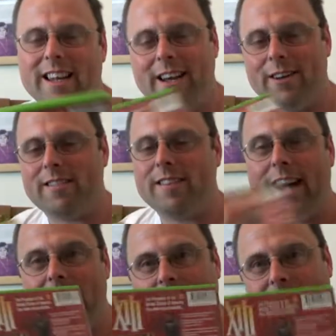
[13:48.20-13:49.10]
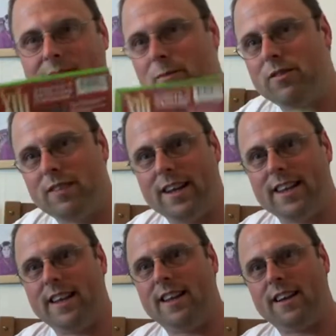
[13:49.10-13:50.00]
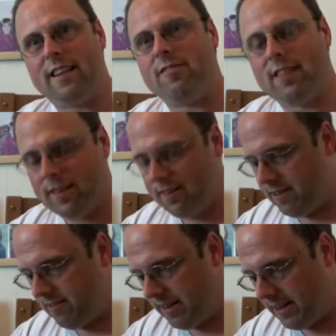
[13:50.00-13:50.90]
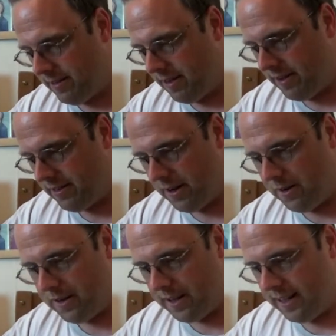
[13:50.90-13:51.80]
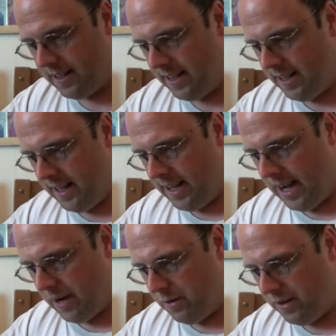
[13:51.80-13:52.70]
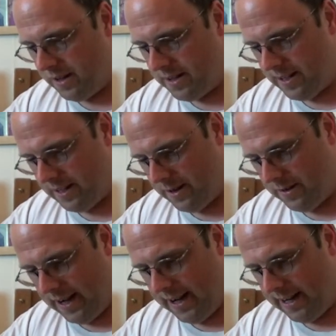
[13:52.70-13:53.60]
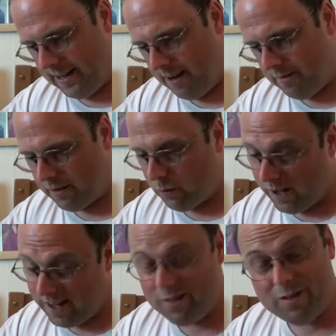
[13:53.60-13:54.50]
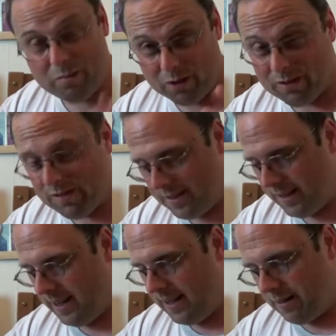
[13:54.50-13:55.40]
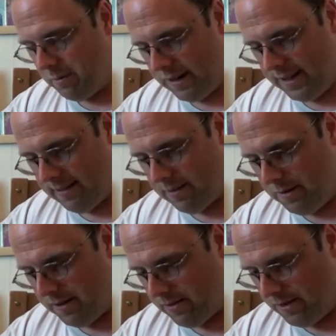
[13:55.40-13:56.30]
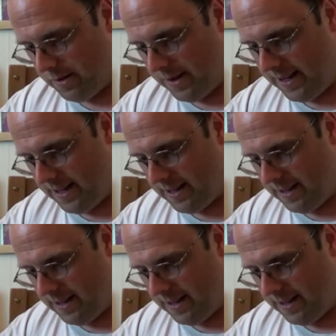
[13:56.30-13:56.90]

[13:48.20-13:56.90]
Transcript: it's stylized, much like the Grand Theft Auto kind of artwork. You got to be 12 plus to play it, so make sure you are.